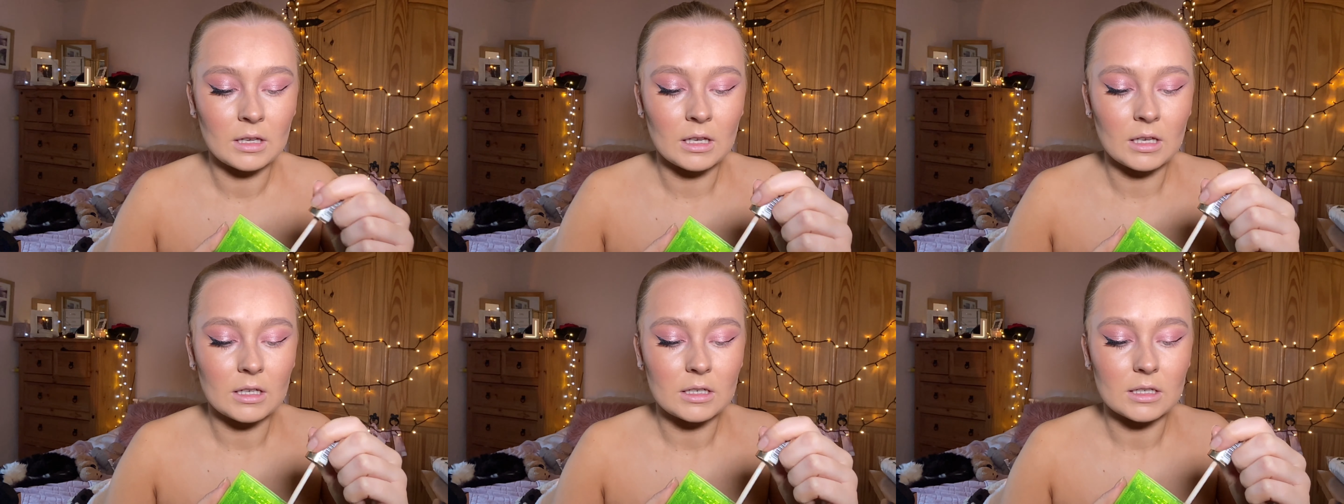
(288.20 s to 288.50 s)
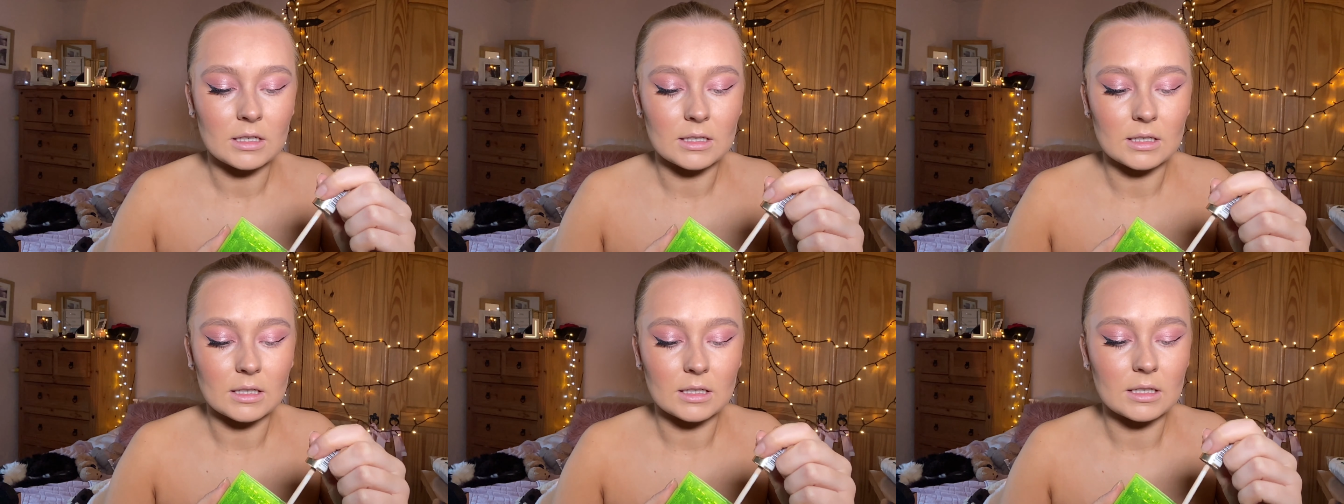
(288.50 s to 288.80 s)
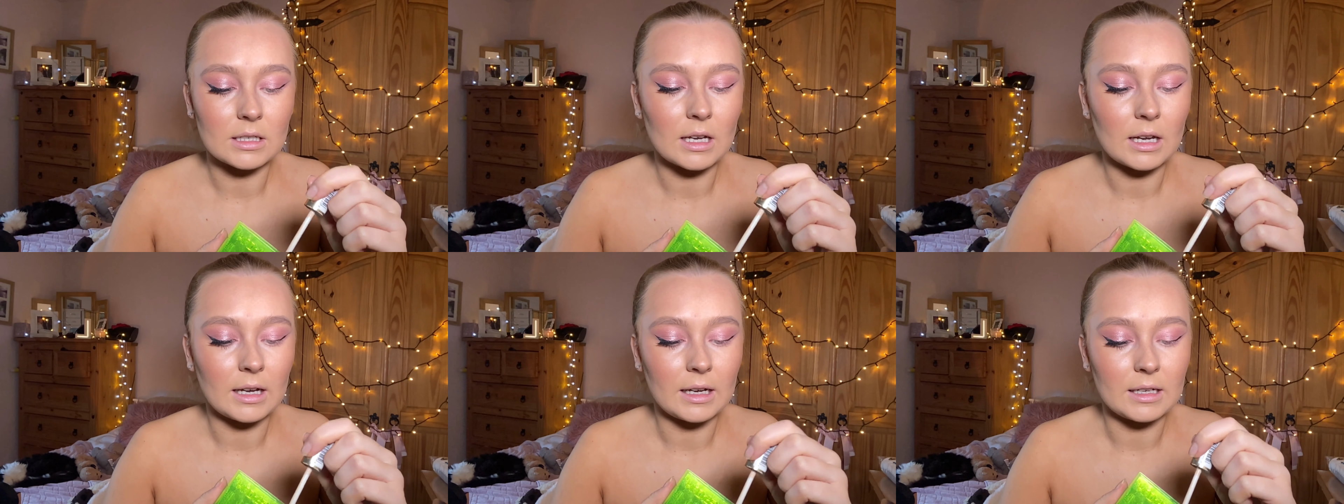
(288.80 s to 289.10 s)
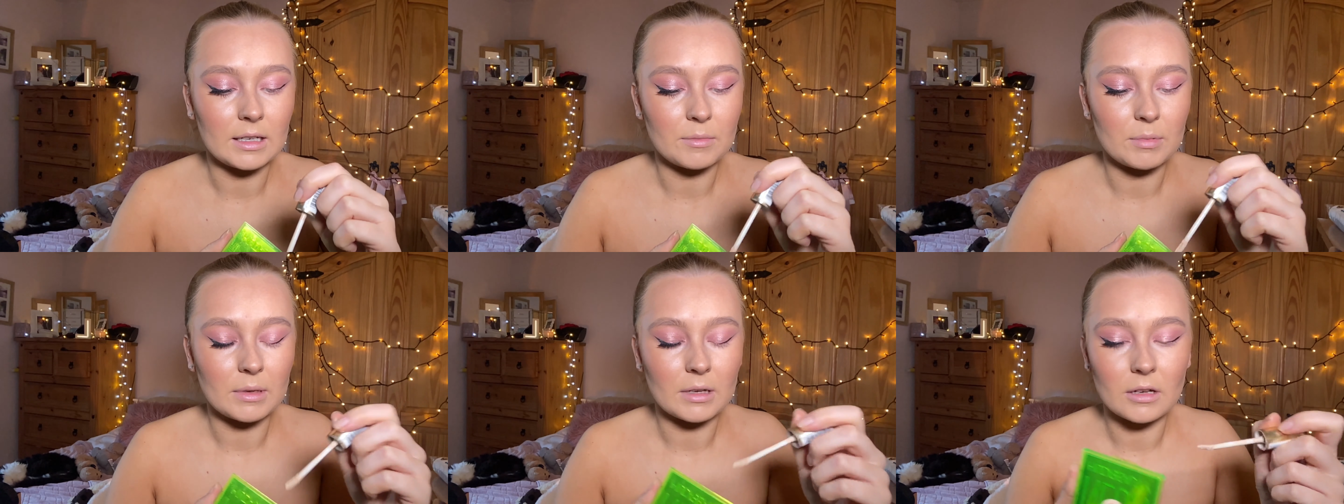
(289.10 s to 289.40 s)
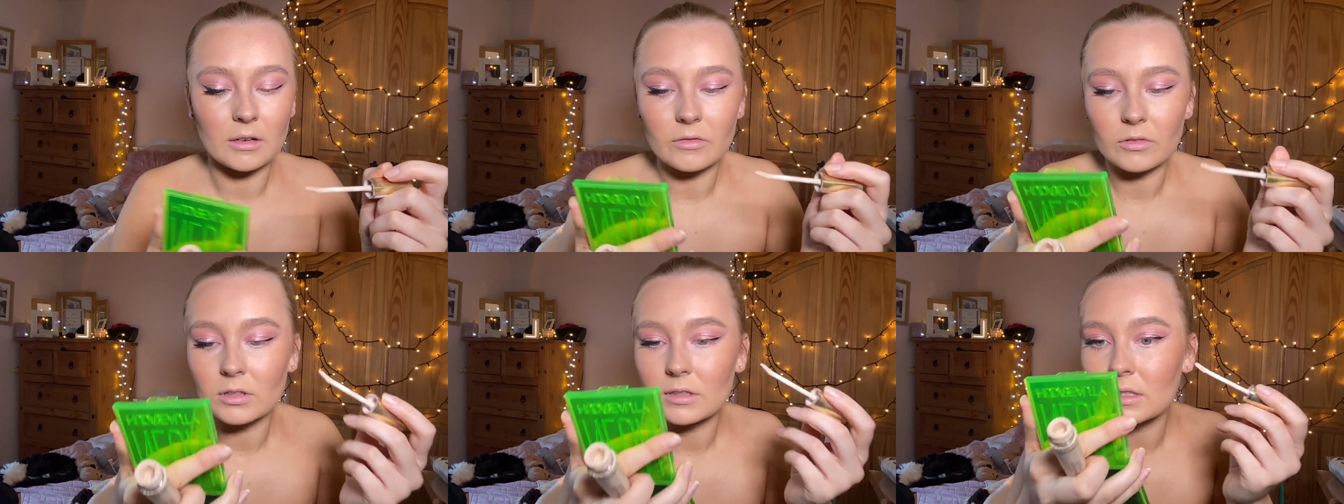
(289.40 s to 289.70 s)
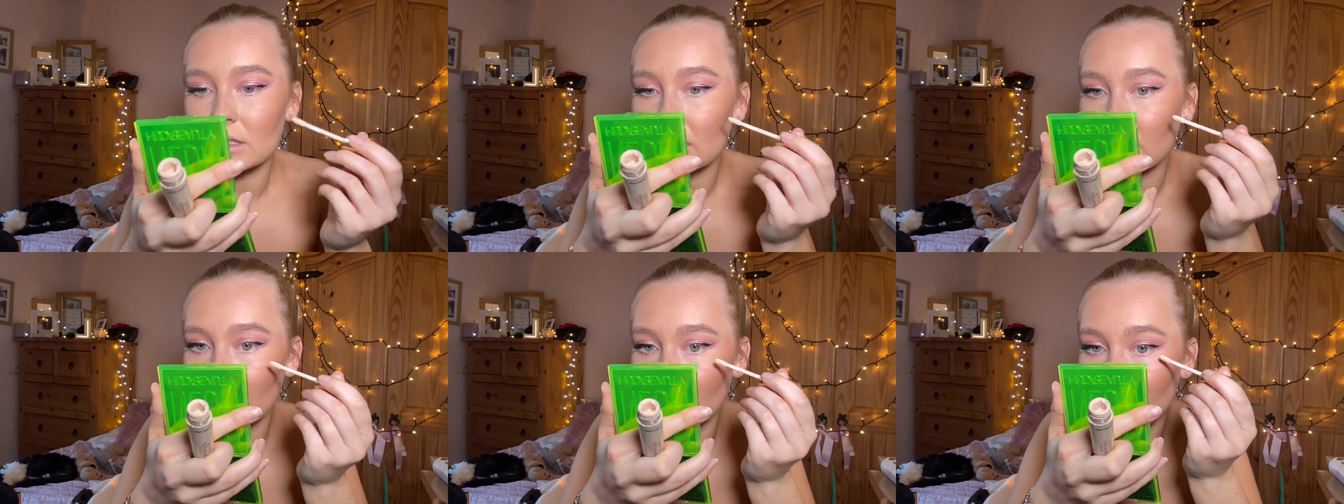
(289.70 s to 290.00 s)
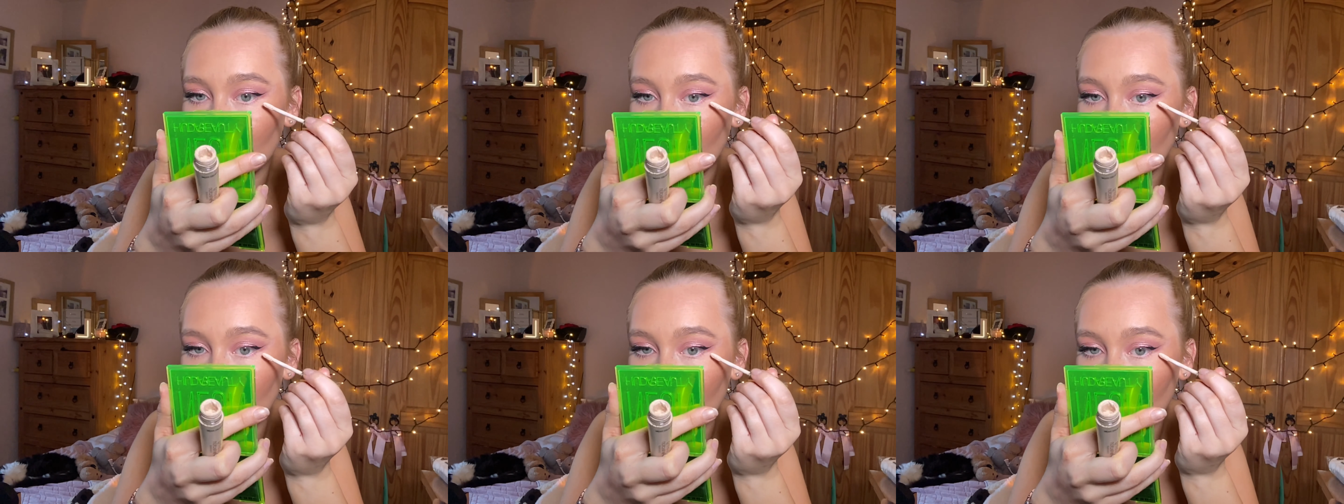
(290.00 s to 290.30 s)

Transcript: just a tiny bit of concealer.